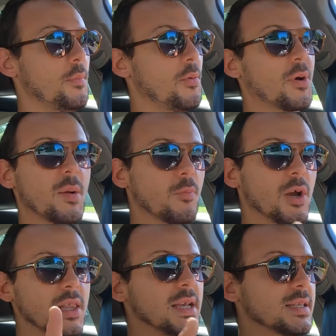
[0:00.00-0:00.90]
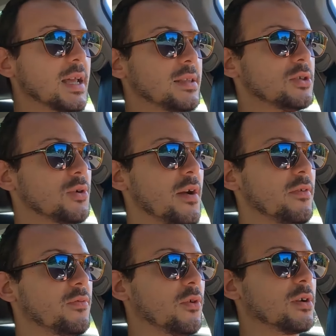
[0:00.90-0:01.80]
But what I'm really excited to drive
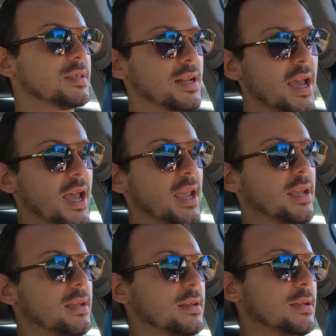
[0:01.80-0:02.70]
it for today